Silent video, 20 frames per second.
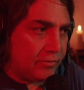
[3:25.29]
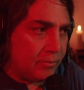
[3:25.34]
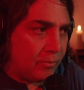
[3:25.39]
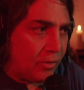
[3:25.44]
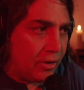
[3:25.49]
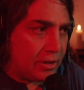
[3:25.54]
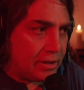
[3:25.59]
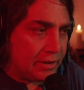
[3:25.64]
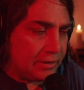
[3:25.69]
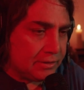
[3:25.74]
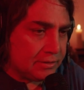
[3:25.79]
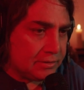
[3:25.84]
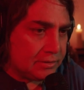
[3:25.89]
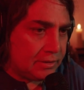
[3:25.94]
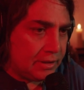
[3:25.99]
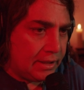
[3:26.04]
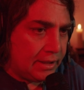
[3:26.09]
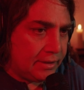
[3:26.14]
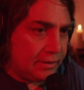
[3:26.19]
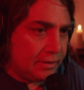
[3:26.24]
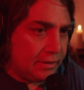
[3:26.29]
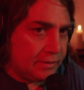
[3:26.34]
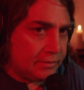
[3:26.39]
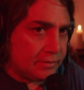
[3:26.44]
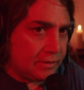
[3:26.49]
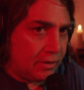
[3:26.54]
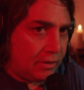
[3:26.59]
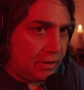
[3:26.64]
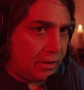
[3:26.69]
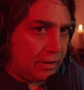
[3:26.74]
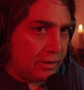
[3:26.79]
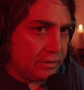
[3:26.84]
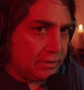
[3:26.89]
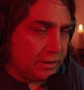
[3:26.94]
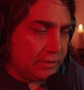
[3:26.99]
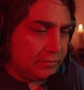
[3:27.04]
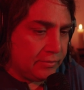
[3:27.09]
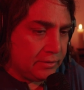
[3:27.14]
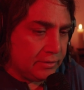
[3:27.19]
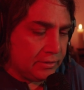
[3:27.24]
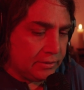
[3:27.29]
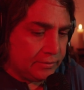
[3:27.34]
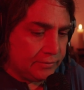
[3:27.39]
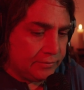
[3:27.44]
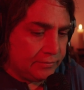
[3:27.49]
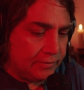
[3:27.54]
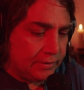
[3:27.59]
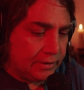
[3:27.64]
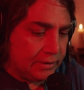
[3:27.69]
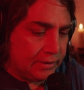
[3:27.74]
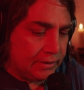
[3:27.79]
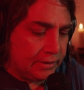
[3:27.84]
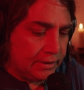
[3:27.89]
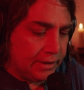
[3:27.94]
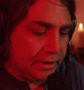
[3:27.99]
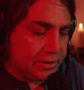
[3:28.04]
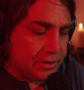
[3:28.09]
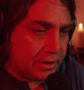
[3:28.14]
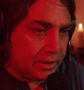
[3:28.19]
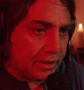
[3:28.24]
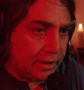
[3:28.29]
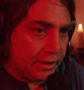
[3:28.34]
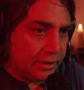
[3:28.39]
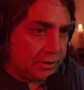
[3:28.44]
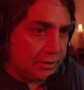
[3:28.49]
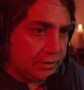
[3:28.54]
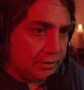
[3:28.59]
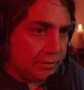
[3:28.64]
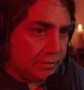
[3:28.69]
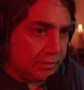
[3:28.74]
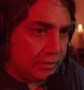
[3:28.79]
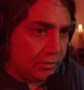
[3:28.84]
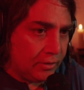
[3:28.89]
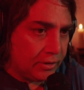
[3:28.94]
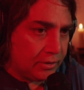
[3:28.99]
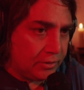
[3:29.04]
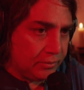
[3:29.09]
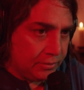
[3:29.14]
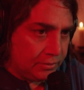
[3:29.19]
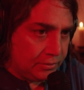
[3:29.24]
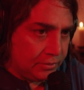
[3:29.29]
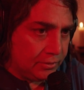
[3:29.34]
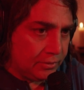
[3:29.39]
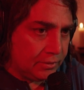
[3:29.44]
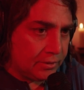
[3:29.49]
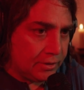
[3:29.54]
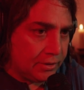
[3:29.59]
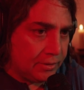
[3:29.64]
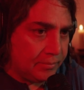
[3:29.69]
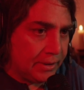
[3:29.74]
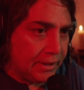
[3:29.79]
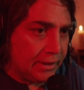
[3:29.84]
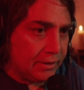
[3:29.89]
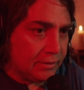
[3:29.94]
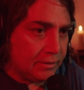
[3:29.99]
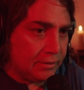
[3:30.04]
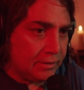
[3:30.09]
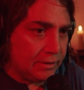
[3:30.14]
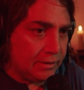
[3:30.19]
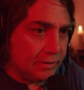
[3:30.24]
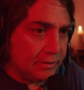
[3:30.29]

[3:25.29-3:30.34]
From what I understand, there's a high level of education, like you were talking about.